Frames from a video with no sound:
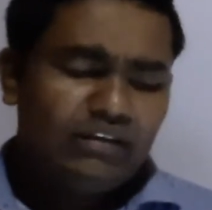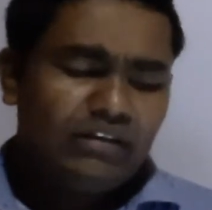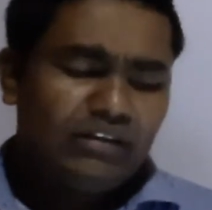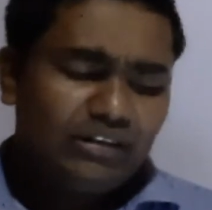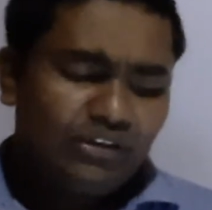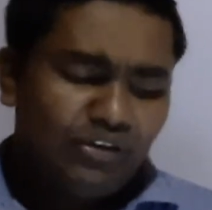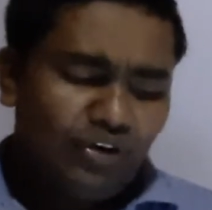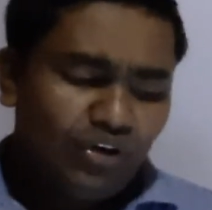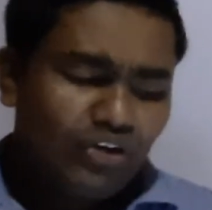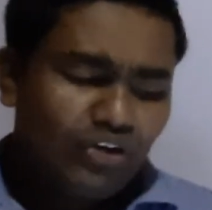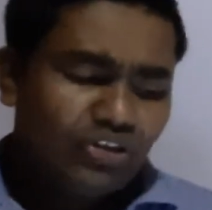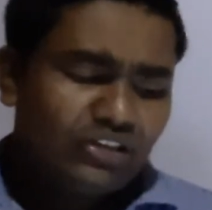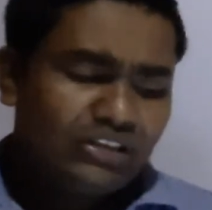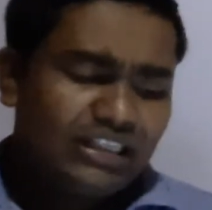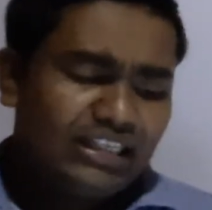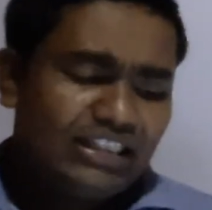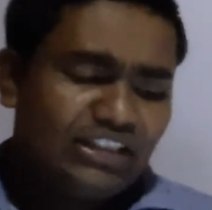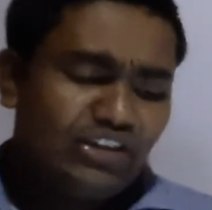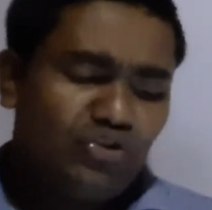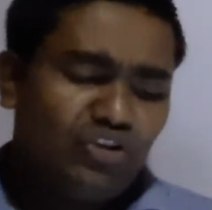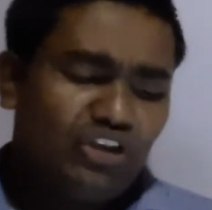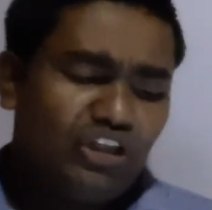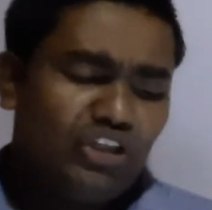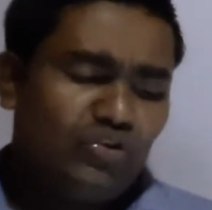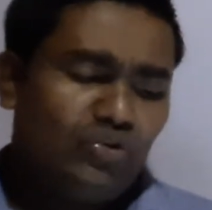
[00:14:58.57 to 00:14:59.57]
Those things
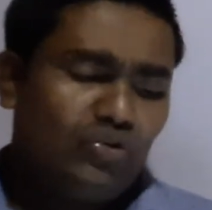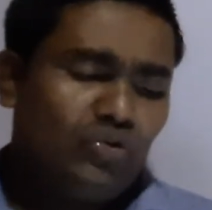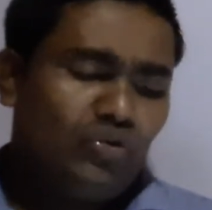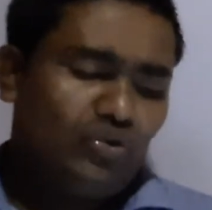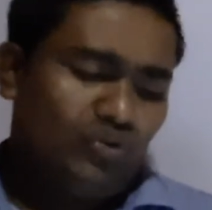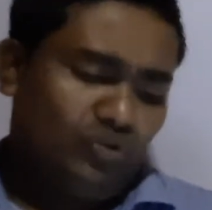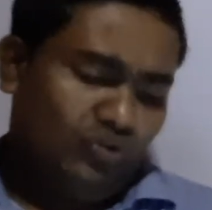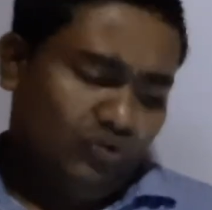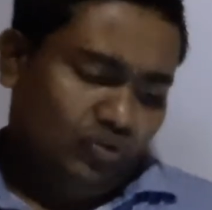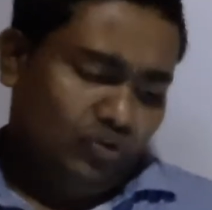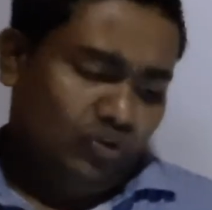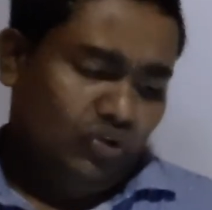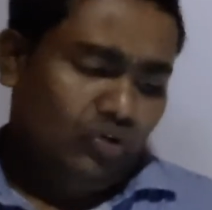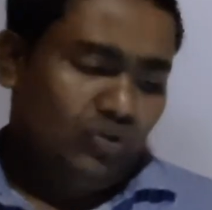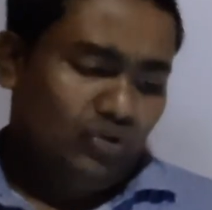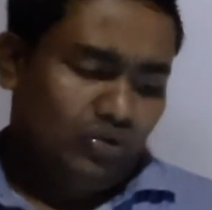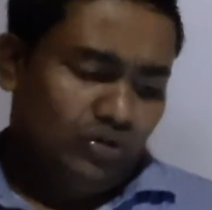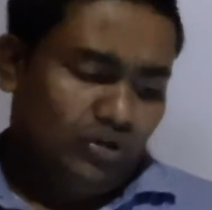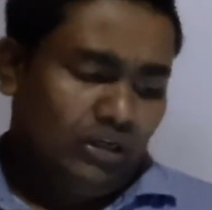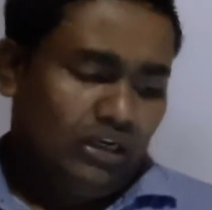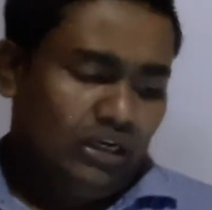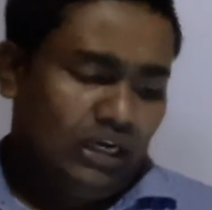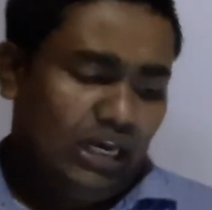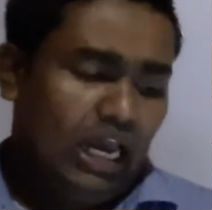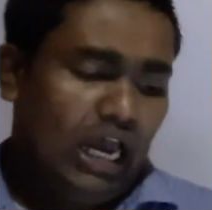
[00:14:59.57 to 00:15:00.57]
you need to
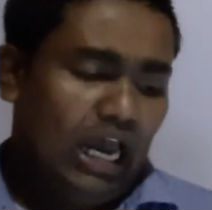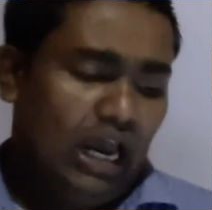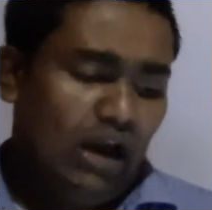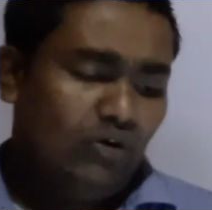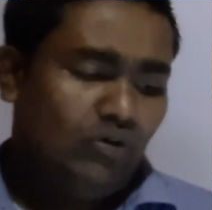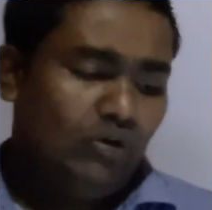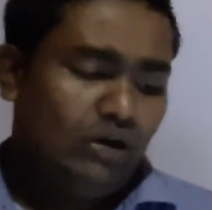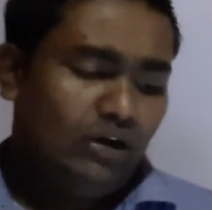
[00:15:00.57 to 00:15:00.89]
have a